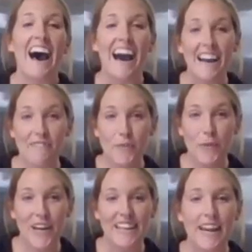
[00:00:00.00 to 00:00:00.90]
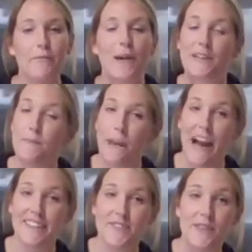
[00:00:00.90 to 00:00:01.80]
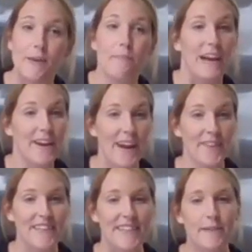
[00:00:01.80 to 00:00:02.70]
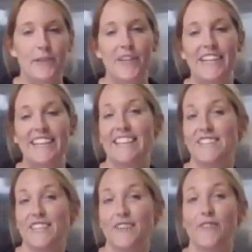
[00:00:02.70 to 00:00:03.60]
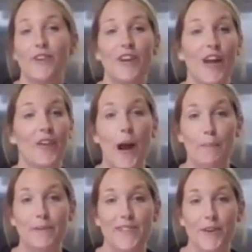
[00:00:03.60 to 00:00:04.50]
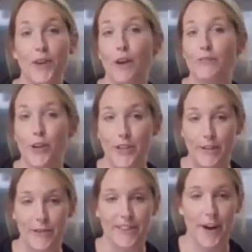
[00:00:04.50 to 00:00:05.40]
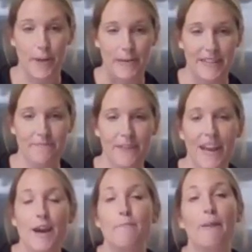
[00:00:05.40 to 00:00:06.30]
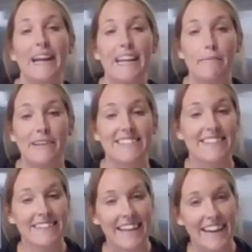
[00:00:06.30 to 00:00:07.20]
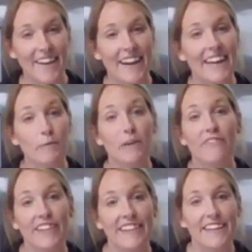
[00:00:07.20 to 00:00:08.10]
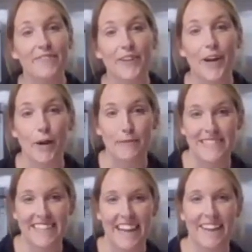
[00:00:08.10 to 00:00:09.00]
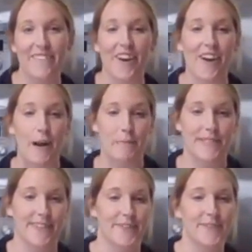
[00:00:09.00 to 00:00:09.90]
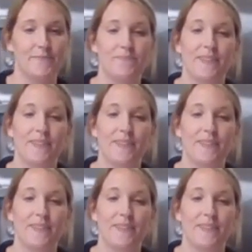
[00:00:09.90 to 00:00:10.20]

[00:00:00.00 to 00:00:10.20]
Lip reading: Hi everyone, and welcome back to the Bear Healthy Community Kitchen for another episode of Cooking with Carmen. My name is Claire, and I'll be filling in for Carmen today for our episode.